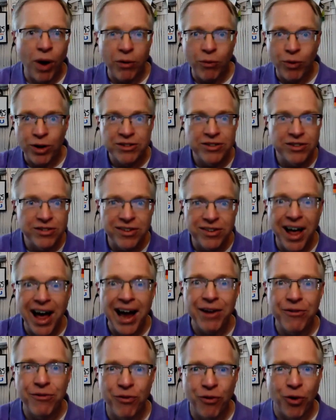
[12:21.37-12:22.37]
what's this
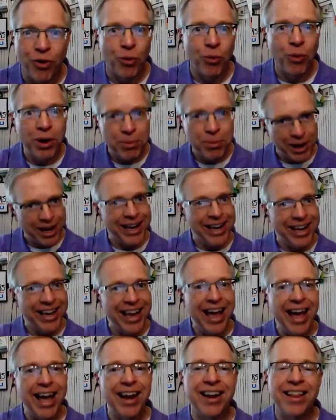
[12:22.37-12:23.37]
line for? What am I going to
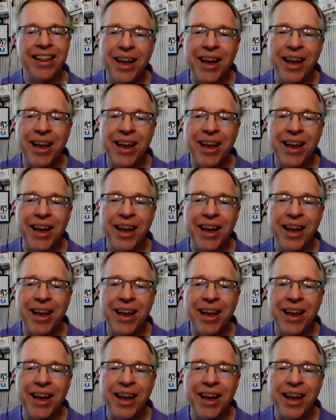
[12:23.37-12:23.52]
get? And